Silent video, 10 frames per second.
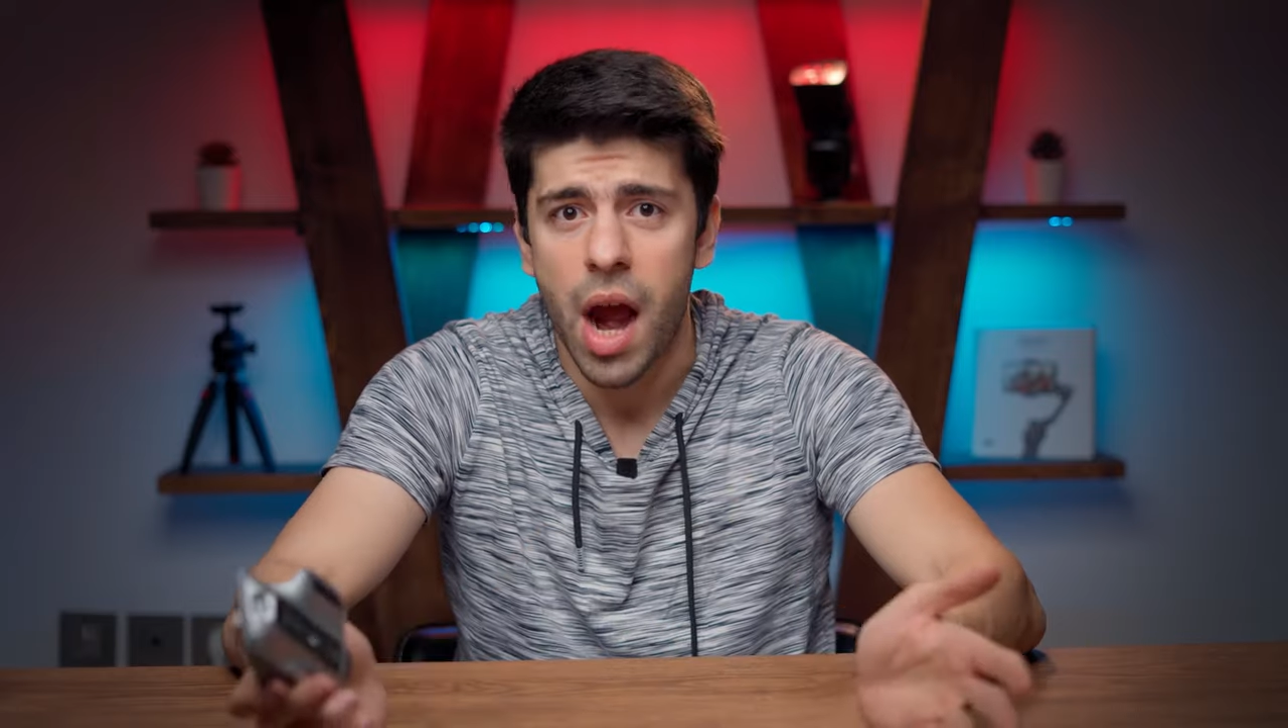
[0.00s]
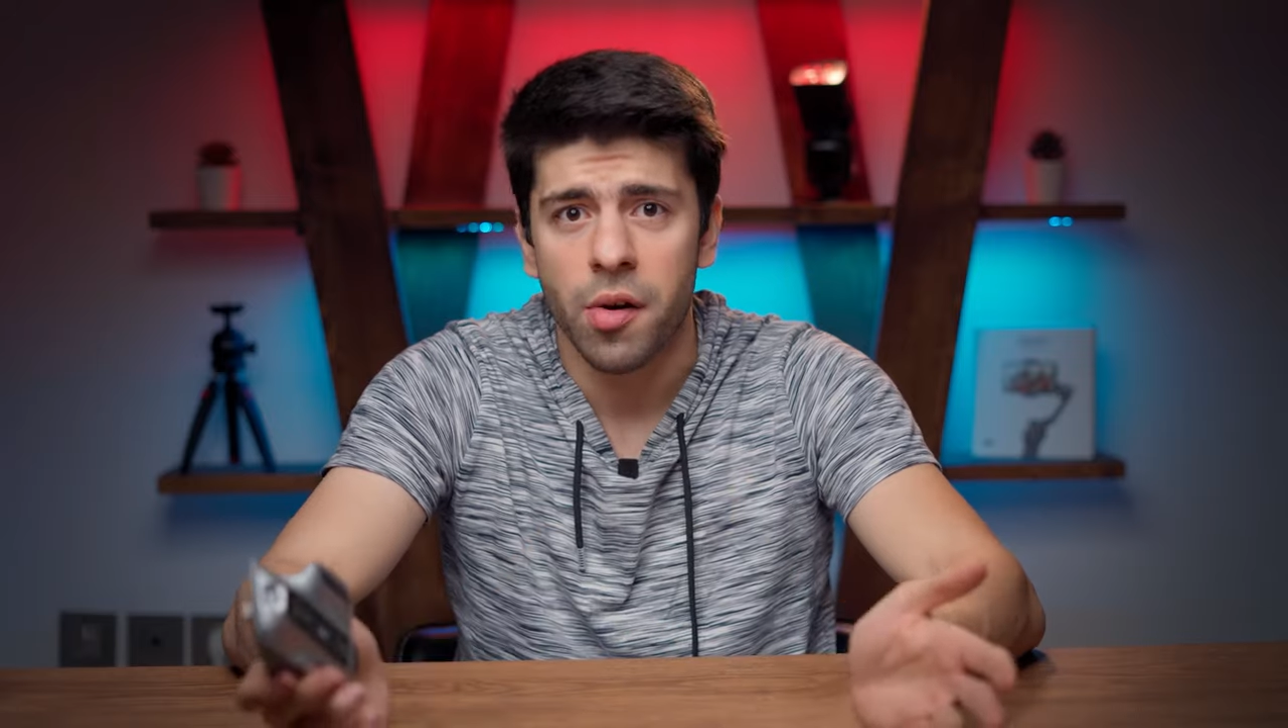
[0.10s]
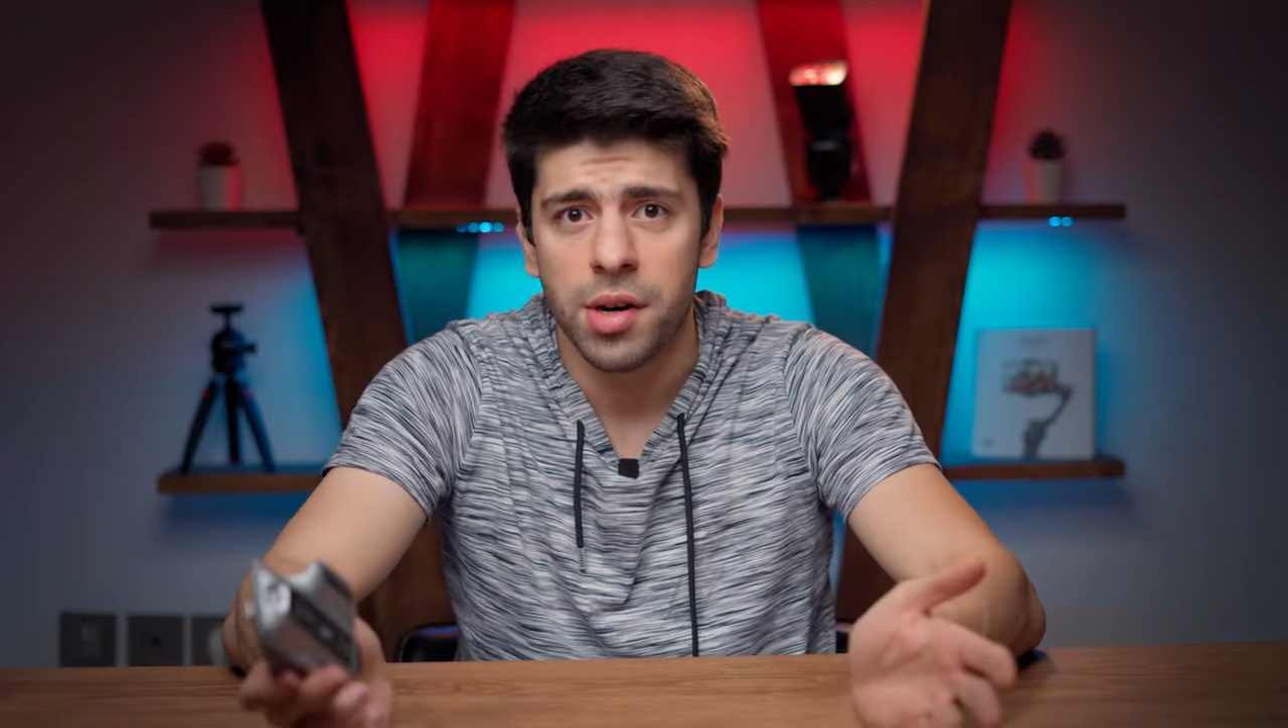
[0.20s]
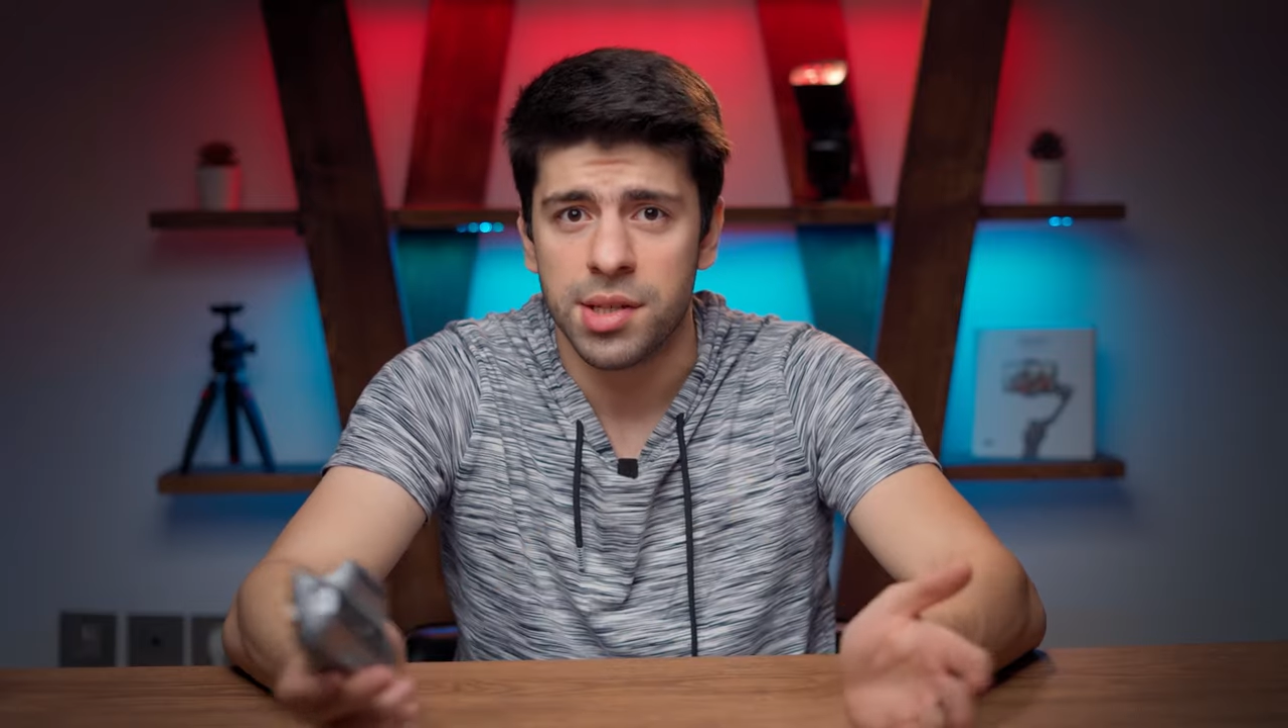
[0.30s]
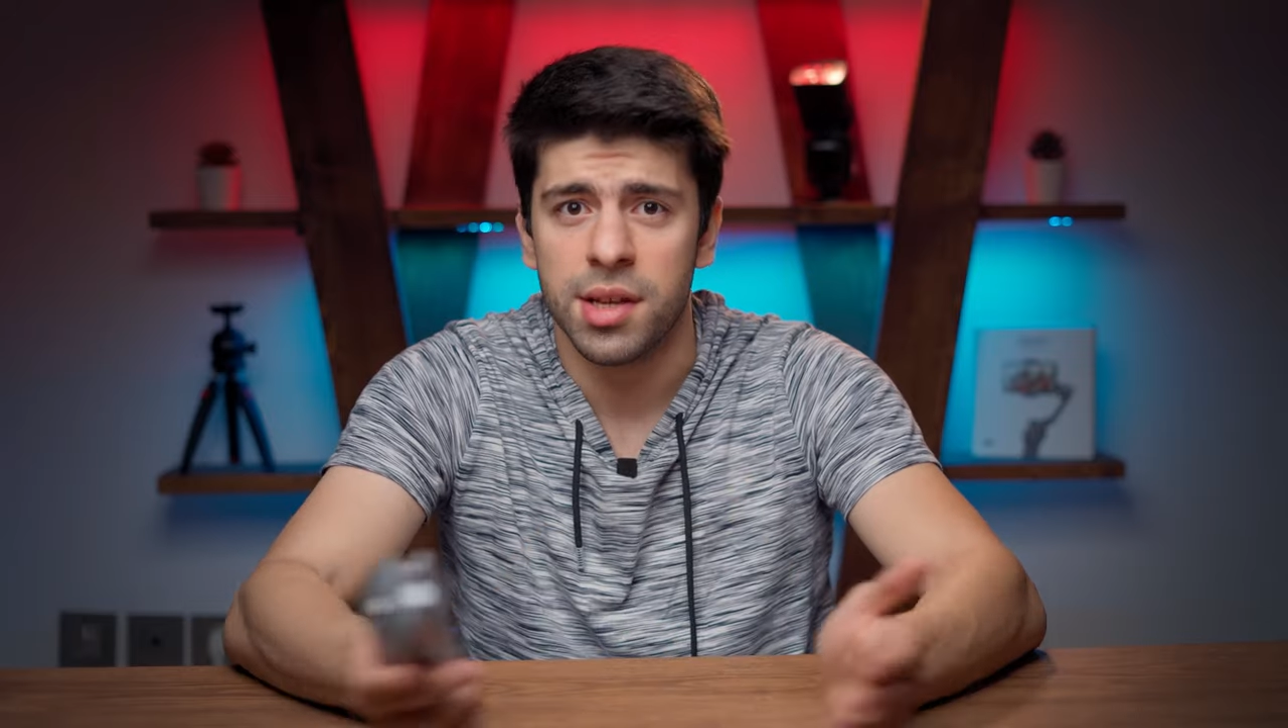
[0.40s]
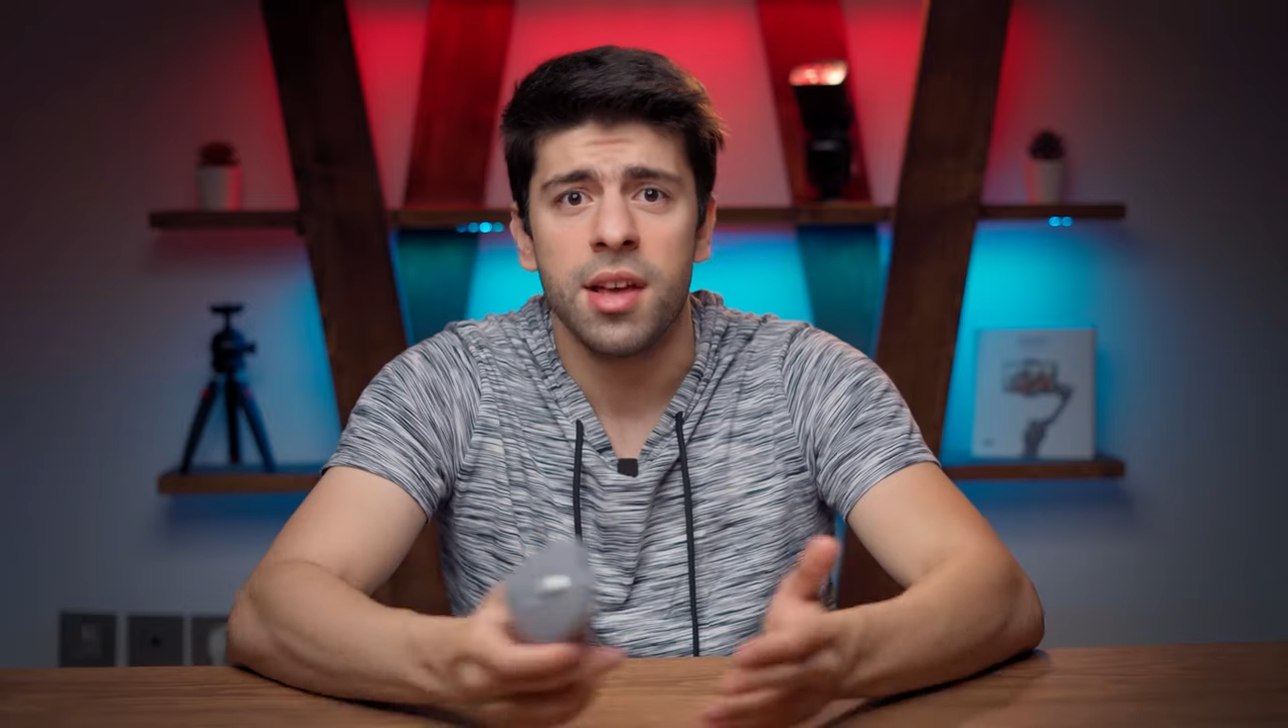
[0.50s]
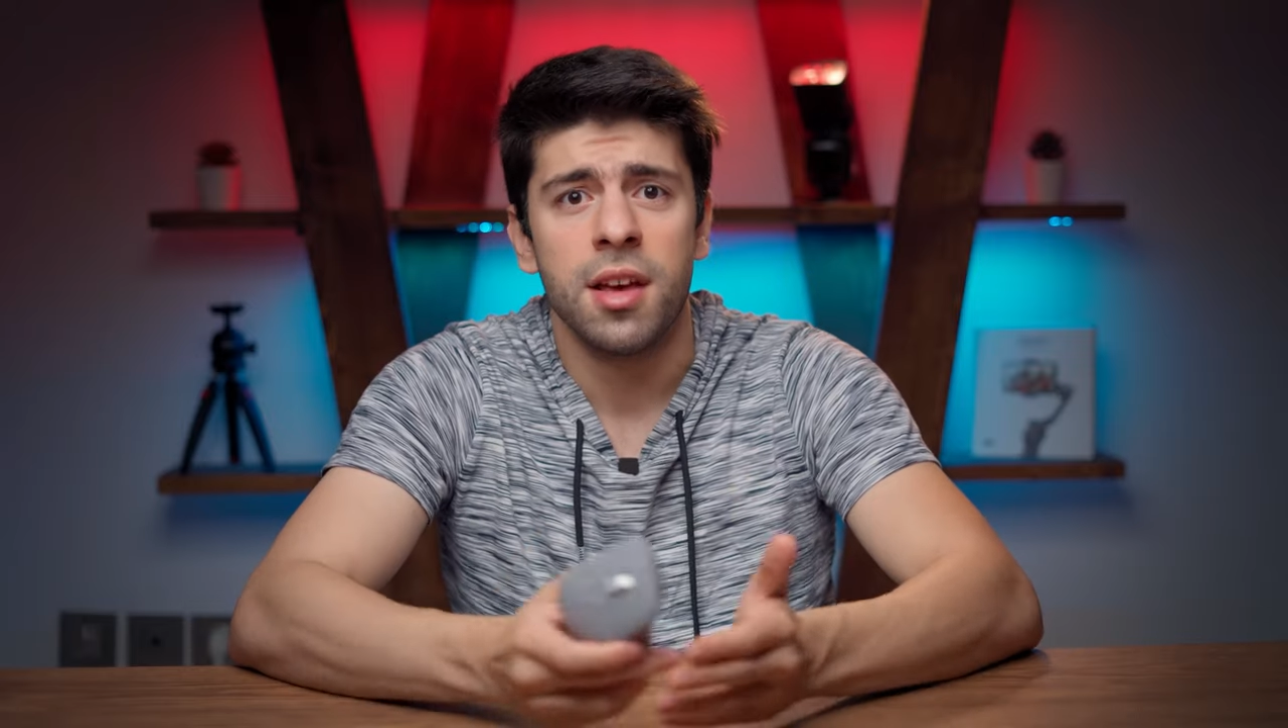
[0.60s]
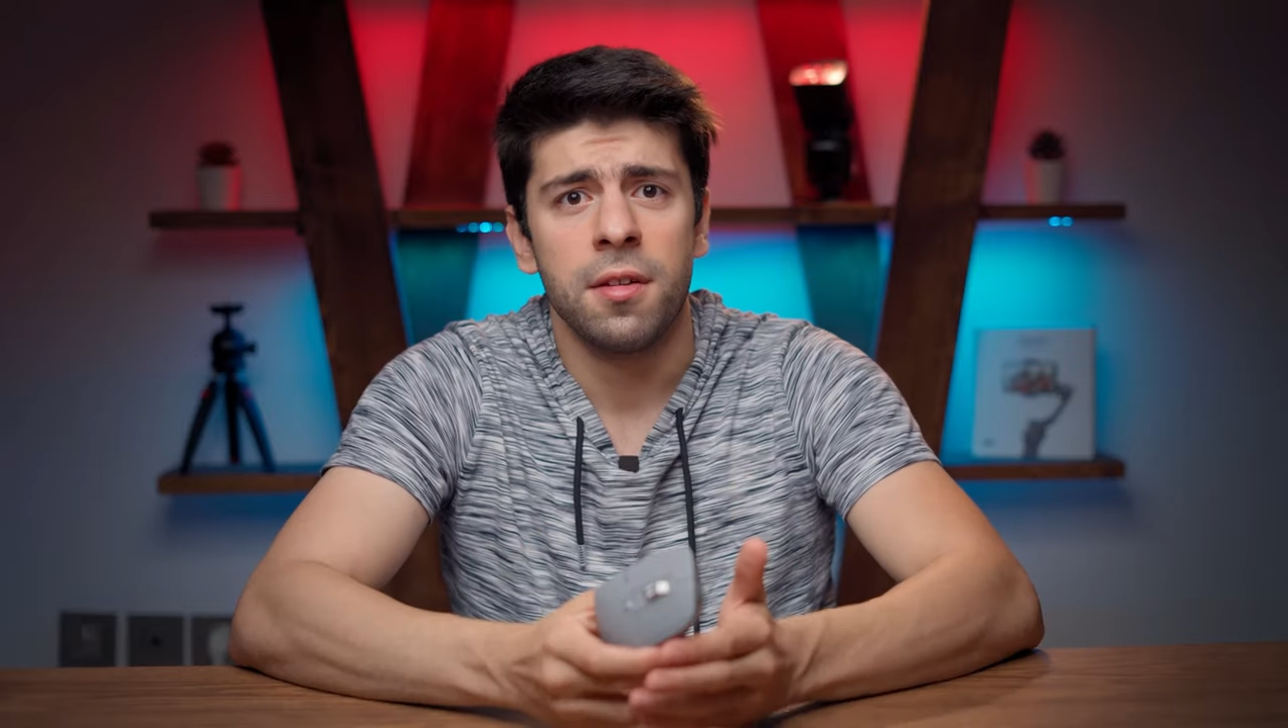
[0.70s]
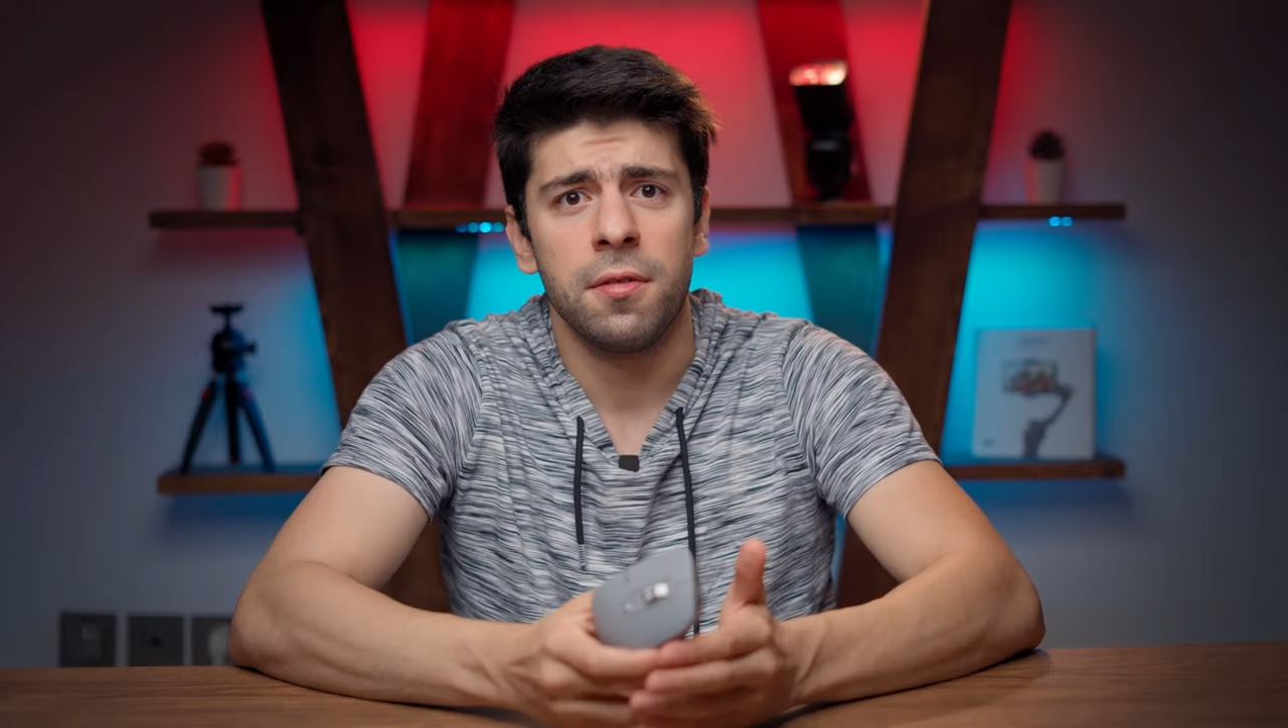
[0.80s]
hours